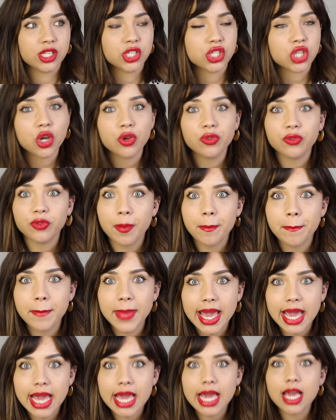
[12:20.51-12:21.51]
So for
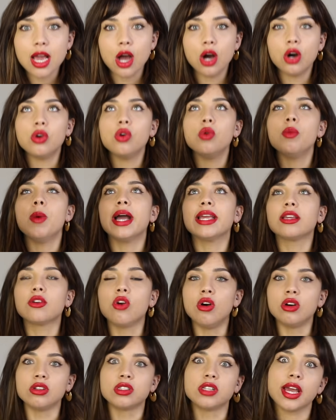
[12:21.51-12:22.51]
me, oh my
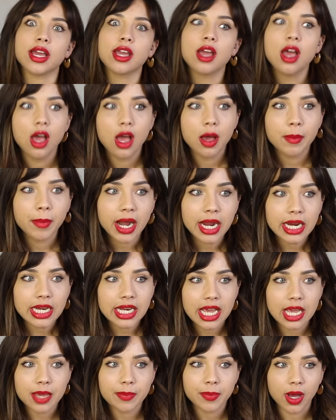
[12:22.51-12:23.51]
god, like my
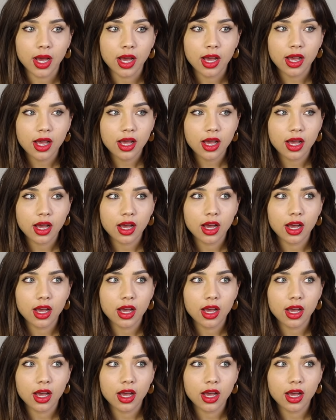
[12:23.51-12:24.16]
labour,